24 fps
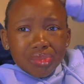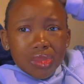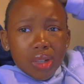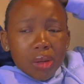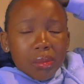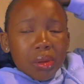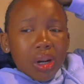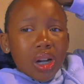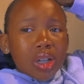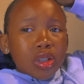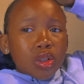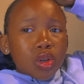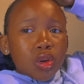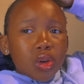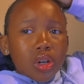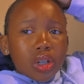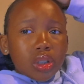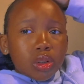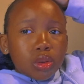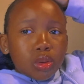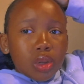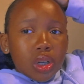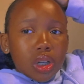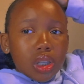But I don't
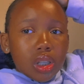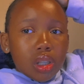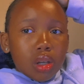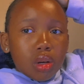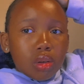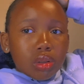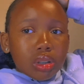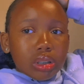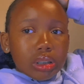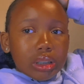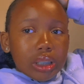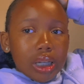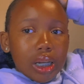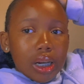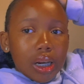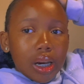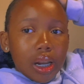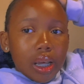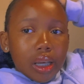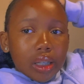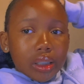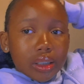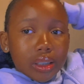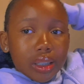want to do anything on
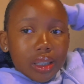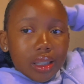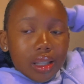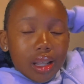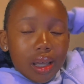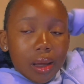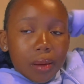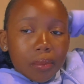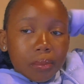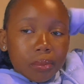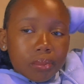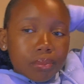Sunday either.